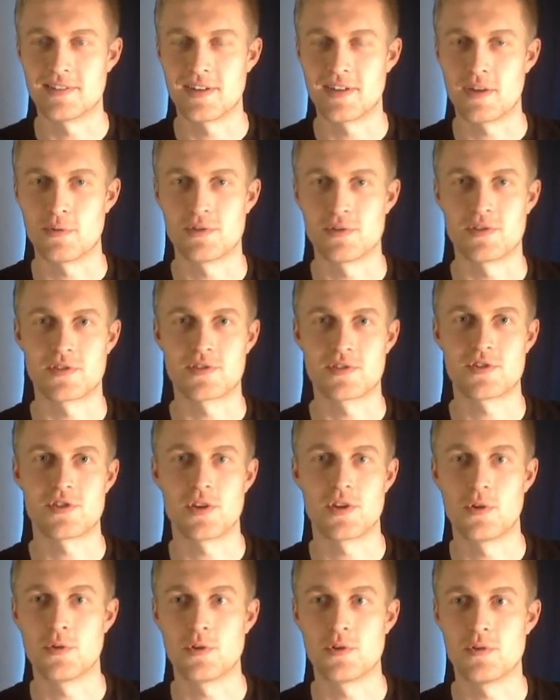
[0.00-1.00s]
will just
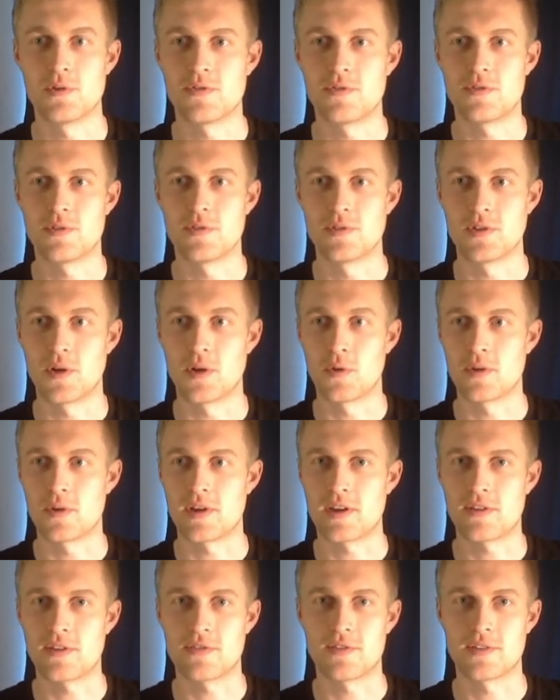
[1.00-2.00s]
show you if you don't
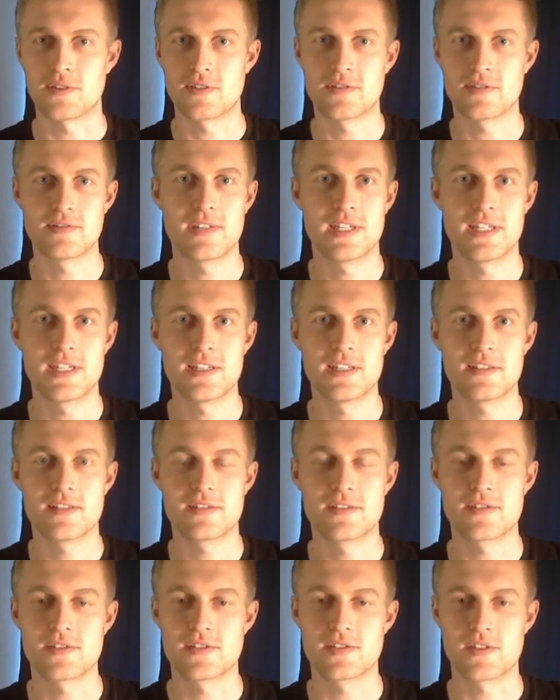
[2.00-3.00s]
have it.
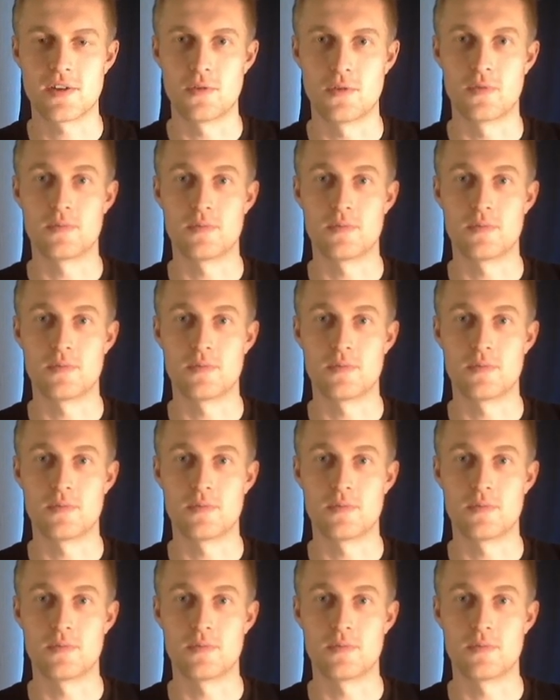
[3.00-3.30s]
So